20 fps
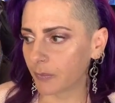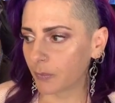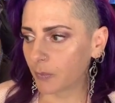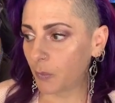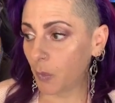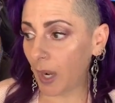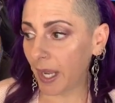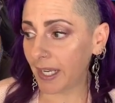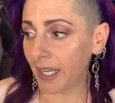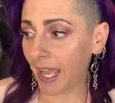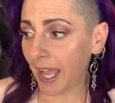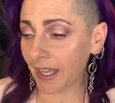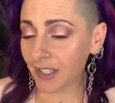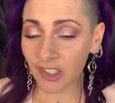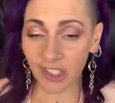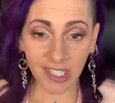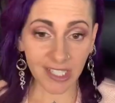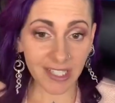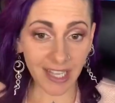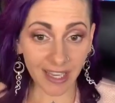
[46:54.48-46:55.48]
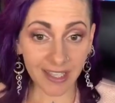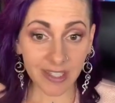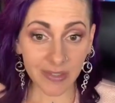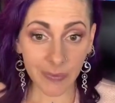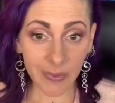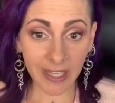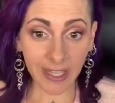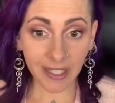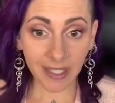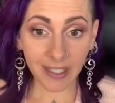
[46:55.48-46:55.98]
what actually
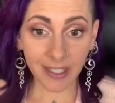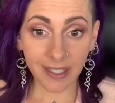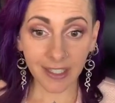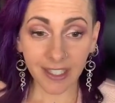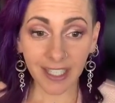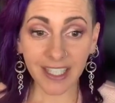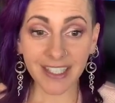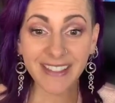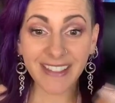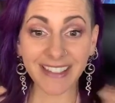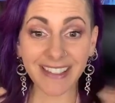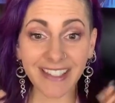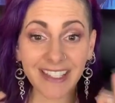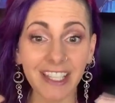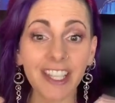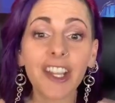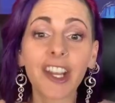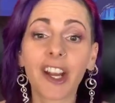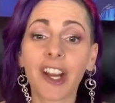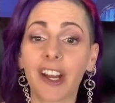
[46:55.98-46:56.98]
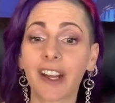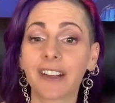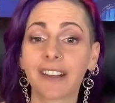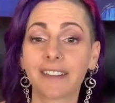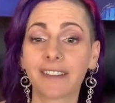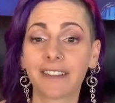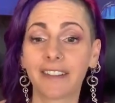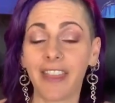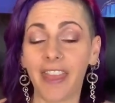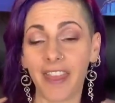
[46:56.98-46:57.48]
next week is a
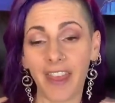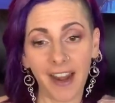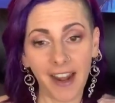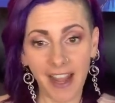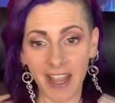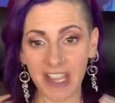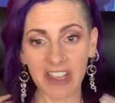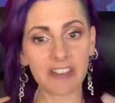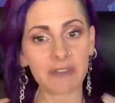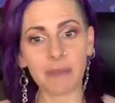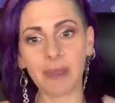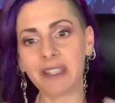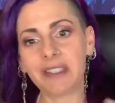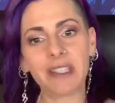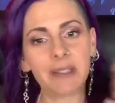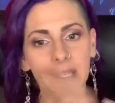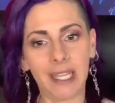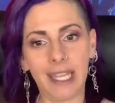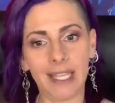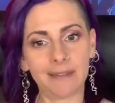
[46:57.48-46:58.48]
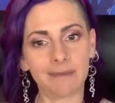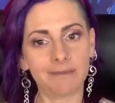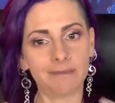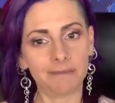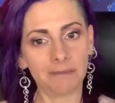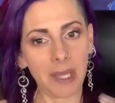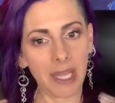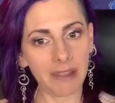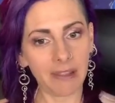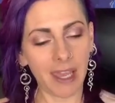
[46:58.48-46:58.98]
year that I have been doing
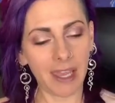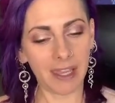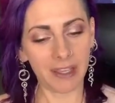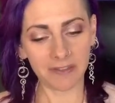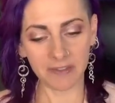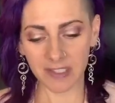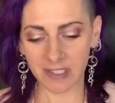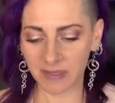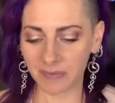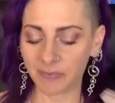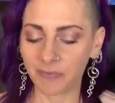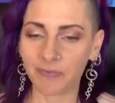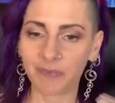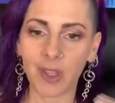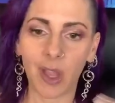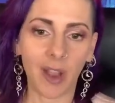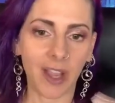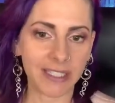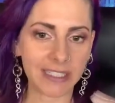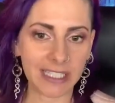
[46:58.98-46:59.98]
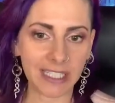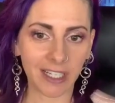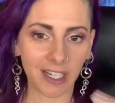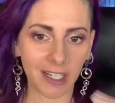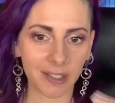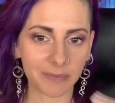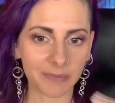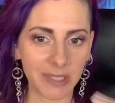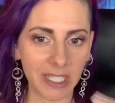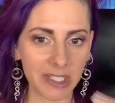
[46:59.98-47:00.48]
my lives on
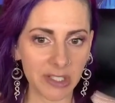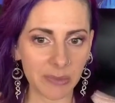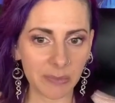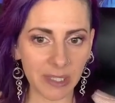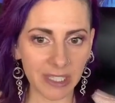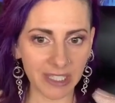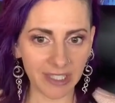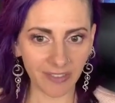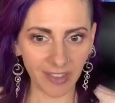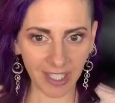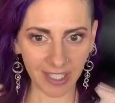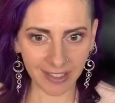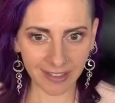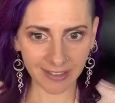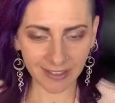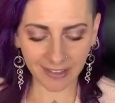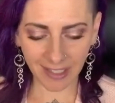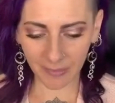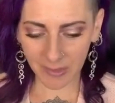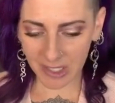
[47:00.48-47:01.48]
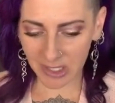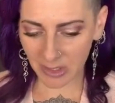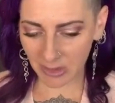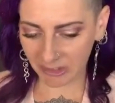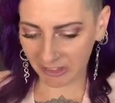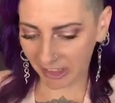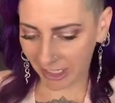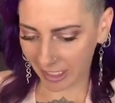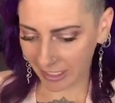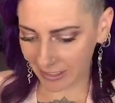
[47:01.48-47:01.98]
here. Can you believe it? That went
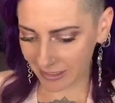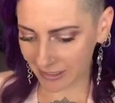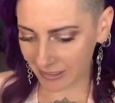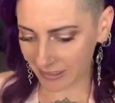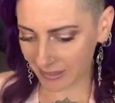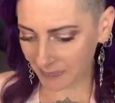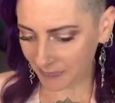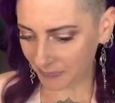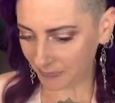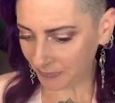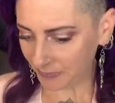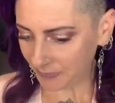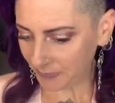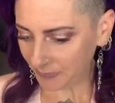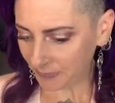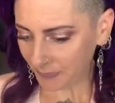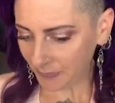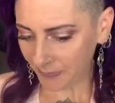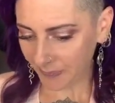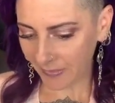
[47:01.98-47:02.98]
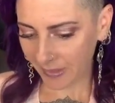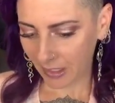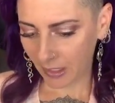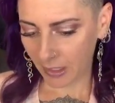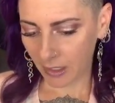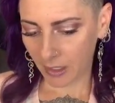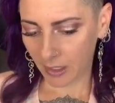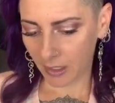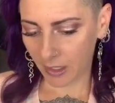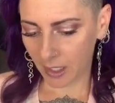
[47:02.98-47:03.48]
so fast.
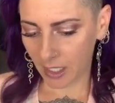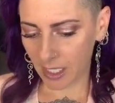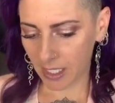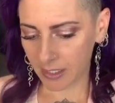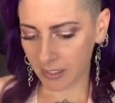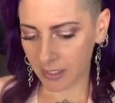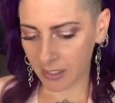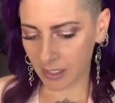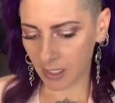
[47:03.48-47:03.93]
All right,